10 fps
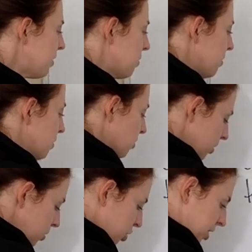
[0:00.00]
so the
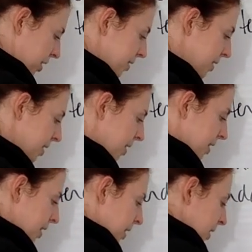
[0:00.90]
solution
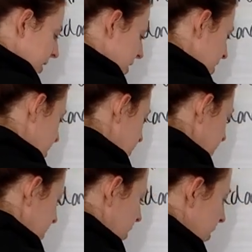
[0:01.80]

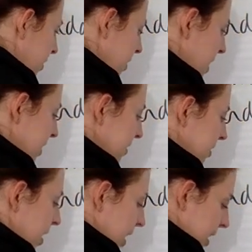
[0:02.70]
are things
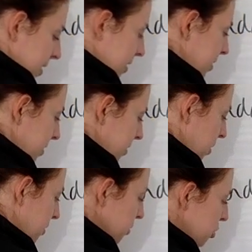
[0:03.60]
like,
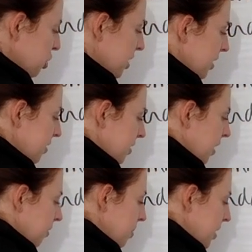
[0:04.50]
or the solution is the
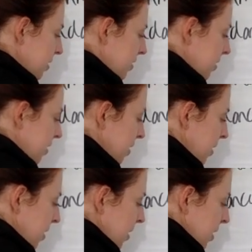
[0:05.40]
government
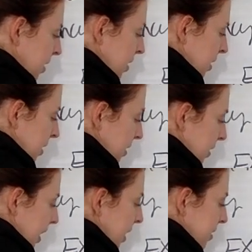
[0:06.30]

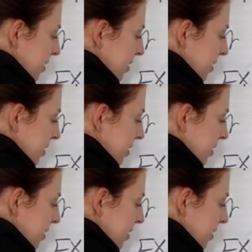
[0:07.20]
can